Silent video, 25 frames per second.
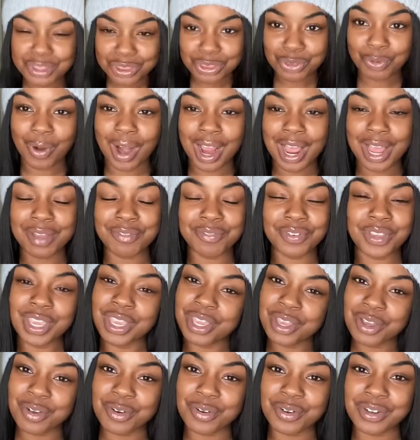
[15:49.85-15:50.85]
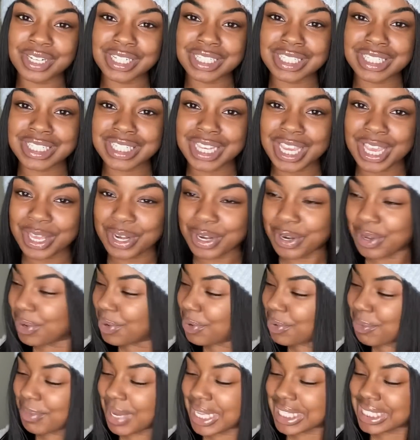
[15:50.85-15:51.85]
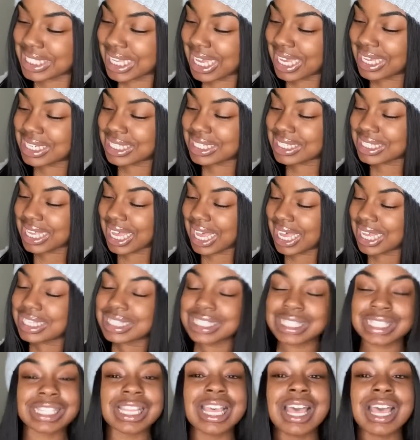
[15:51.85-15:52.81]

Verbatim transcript: thriving on this channel, my tater tots.